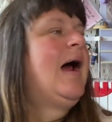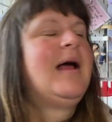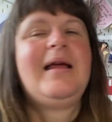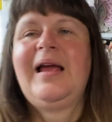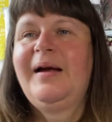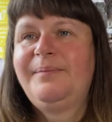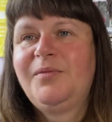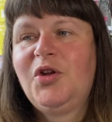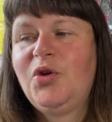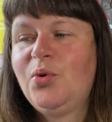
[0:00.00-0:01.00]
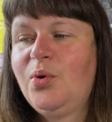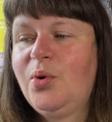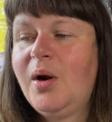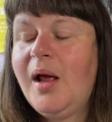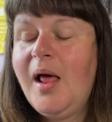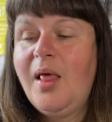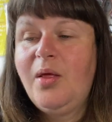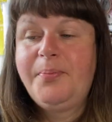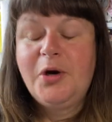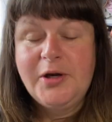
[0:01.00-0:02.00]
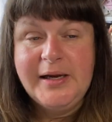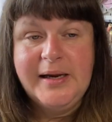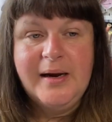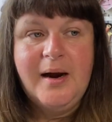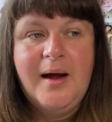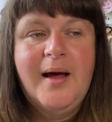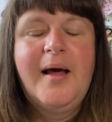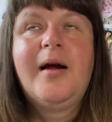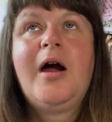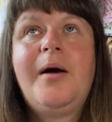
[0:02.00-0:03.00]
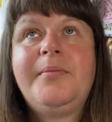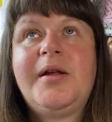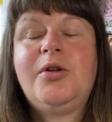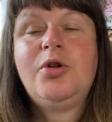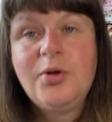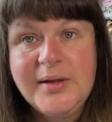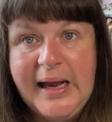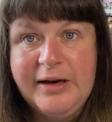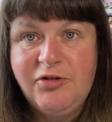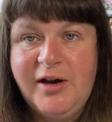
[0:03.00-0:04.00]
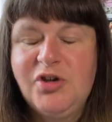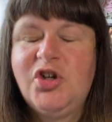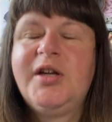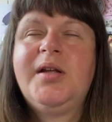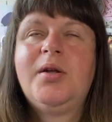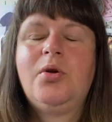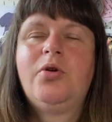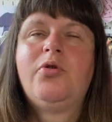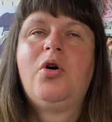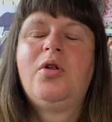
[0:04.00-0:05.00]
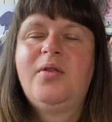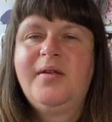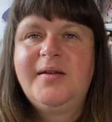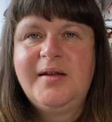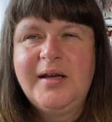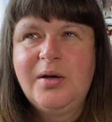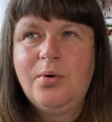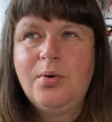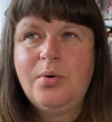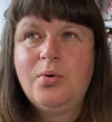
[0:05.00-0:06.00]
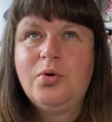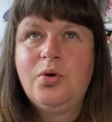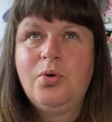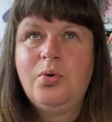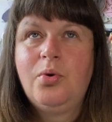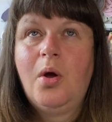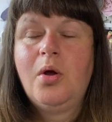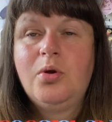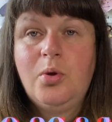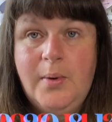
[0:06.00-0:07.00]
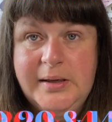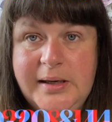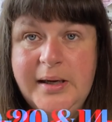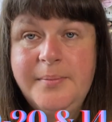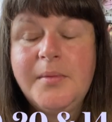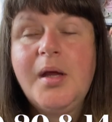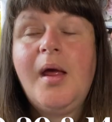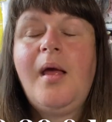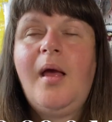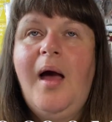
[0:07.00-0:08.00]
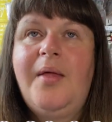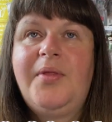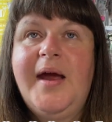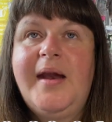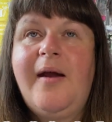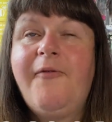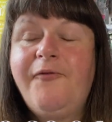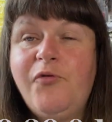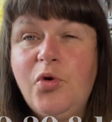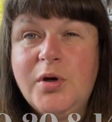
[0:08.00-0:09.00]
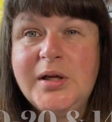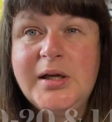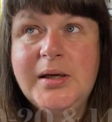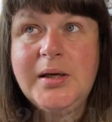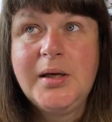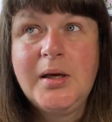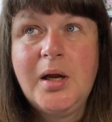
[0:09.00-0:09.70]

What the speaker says: Yeah, so the protea comes in two size ranges. So you've got the 0 to 20 and then 14